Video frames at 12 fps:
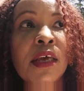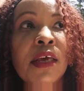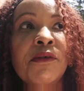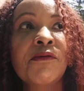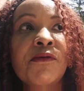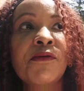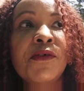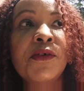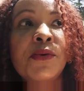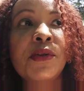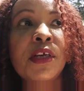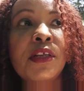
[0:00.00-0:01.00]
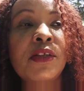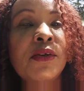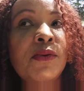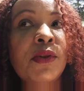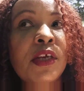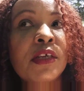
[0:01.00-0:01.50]
If you didn't
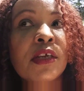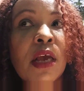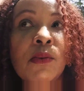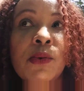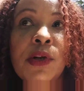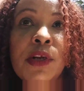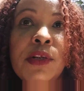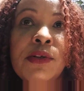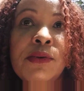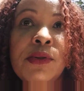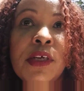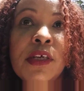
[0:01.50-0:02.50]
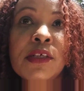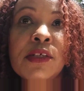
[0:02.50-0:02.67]
do this, I wouldn't do this.